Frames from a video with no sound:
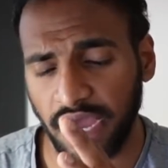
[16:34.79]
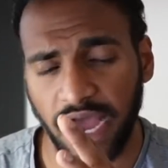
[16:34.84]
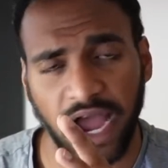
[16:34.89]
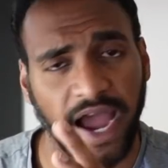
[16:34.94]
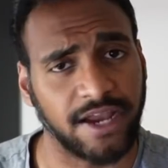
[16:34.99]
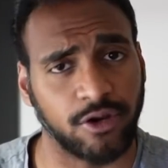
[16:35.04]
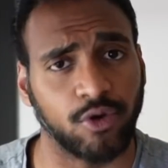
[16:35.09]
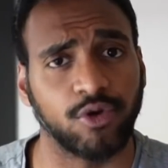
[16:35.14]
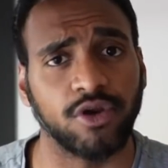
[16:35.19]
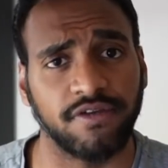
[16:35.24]

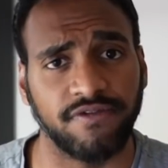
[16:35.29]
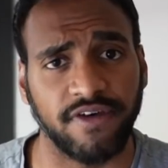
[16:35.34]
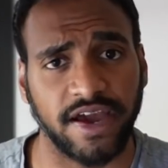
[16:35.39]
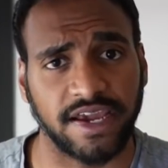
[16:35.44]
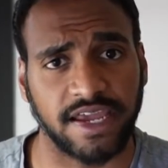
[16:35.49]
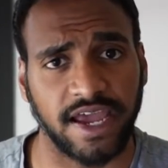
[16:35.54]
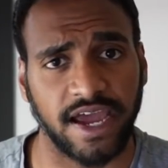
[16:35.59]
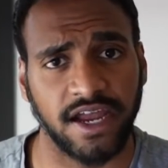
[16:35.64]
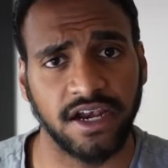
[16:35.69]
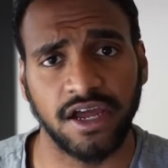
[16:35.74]
I don't know if I
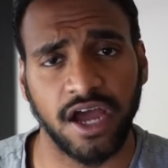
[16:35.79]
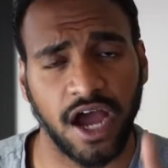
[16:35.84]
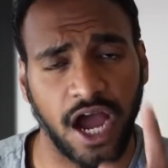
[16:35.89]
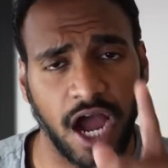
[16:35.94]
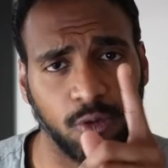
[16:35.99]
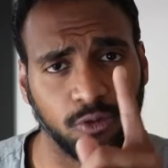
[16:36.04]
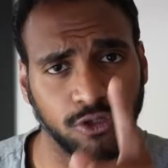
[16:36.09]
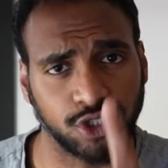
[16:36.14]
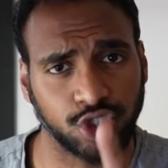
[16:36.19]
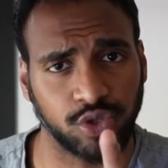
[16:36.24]
can. I
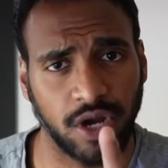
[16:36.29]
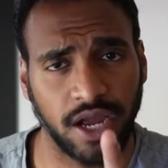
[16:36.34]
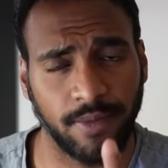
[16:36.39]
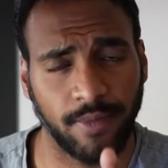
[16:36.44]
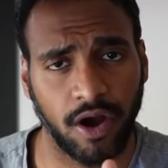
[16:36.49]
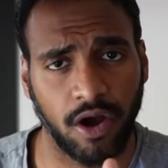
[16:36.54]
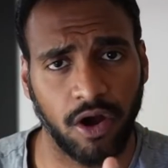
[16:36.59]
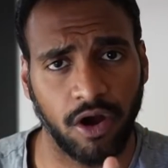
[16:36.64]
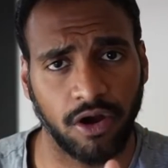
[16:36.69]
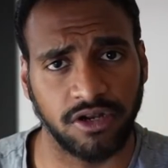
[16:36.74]
will try
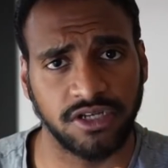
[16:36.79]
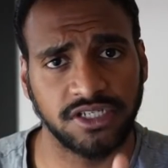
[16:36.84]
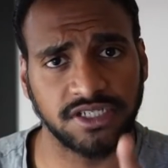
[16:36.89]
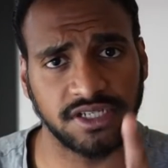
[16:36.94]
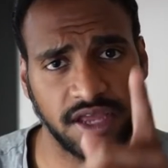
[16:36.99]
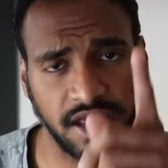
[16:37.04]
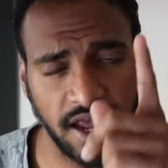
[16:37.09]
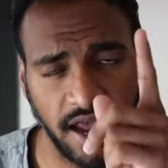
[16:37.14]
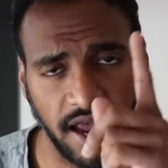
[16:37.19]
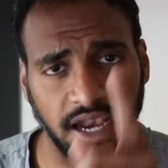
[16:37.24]
my
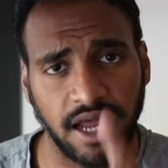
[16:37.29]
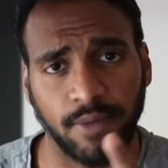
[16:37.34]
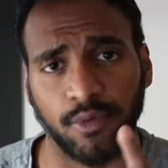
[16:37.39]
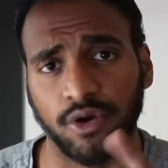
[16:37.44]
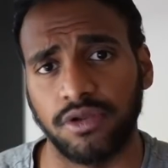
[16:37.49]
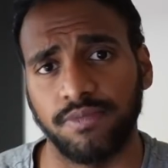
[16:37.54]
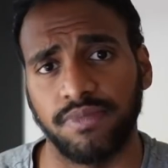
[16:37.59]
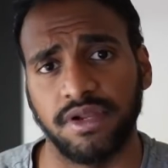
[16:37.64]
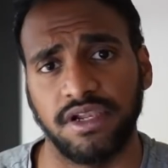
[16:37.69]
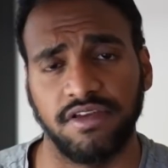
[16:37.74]
hardest and I'm going
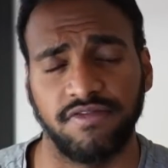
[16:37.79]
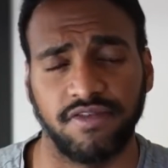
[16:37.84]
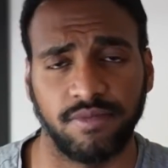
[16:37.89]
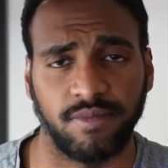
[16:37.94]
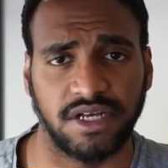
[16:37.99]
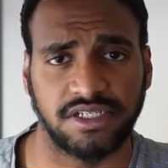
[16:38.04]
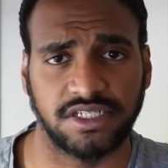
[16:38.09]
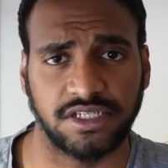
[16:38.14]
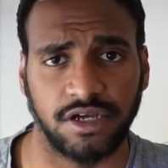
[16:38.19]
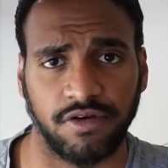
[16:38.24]
to believe in
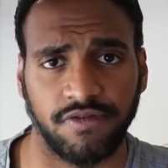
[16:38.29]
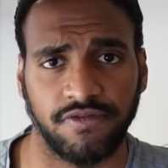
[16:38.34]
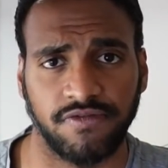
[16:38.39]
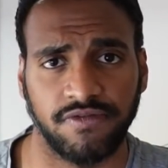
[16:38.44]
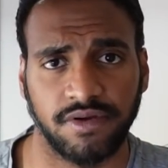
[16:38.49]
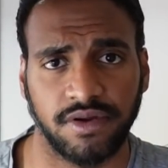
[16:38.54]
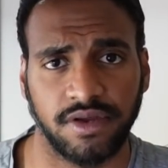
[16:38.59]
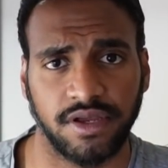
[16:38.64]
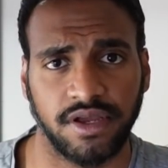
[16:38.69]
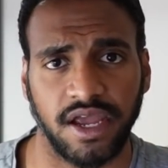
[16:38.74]
myself.
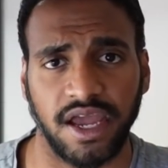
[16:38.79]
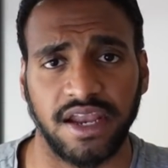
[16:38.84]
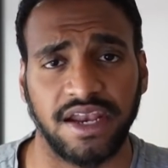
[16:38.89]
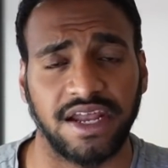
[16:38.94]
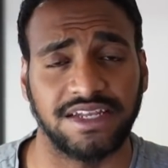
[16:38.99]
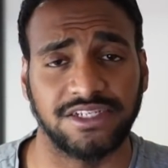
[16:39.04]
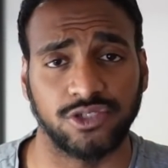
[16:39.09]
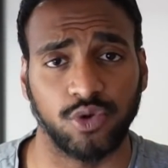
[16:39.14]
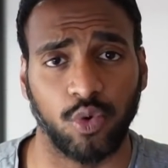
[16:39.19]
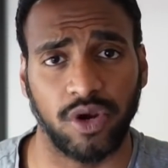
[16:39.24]
And
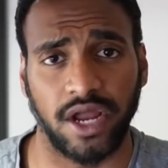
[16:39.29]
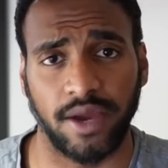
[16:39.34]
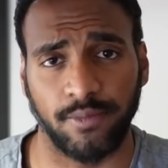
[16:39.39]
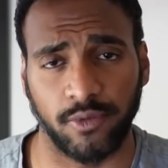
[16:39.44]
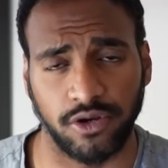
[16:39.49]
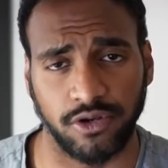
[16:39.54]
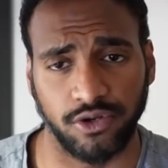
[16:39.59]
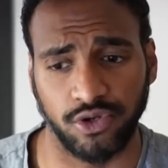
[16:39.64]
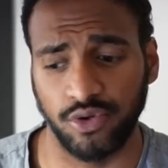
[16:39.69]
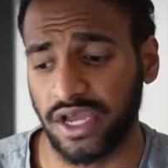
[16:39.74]
that is all I'm
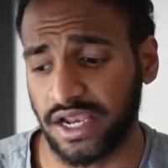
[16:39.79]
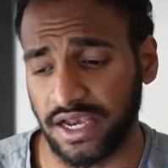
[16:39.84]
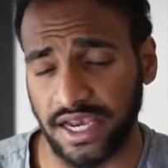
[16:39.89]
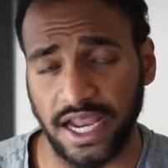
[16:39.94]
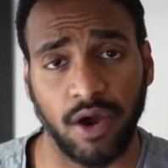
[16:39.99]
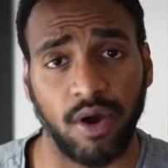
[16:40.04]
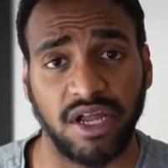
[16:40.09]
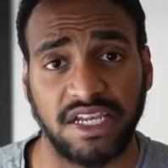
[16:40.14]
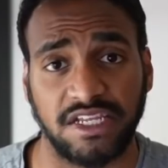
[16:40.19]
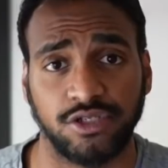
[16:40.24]
going to do. And
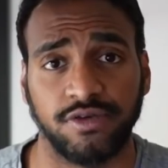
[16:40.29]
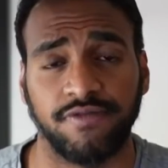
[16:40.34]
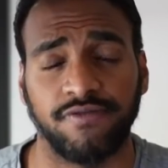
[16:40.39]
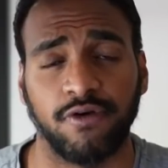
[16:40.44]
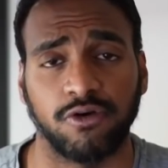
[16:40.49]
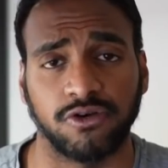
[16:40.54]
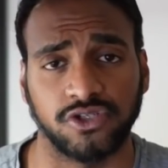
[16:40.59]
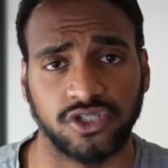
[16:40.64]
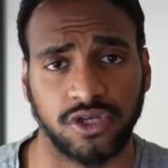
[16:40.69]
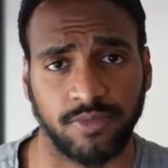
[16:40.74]
now I need to
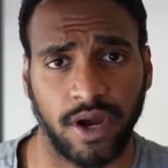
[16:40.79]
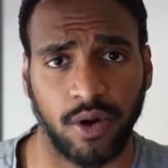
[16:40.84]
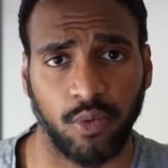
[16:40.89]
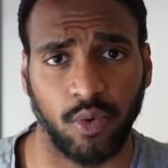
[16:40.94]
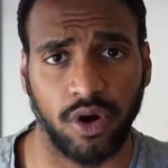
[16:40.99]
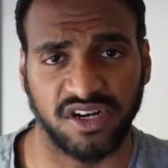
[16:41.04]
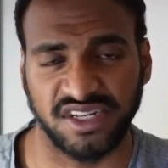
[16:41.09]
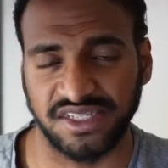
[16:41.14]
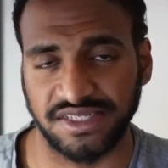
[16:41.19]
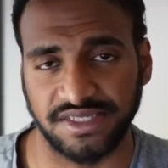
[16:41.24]
focus on my
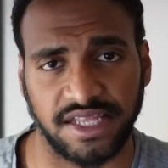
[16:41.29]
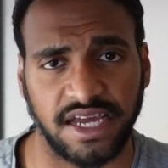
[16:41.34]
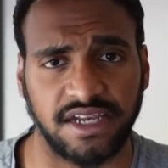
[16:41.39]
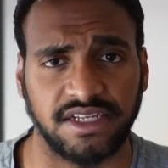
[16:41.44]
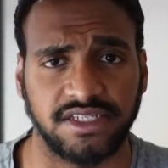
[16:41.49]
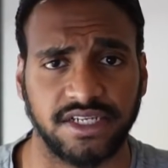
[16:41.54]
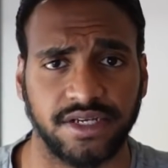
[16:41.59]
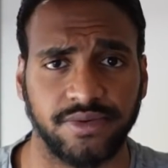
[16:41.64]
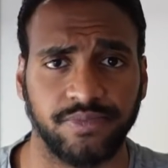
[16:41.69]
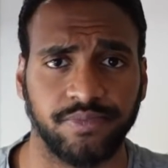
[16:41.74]
work. That
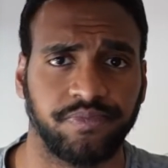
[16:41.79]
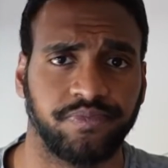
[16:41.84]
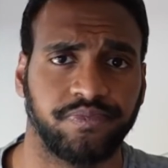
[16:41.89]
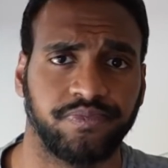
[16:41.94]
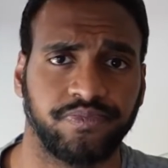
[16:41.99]
is it.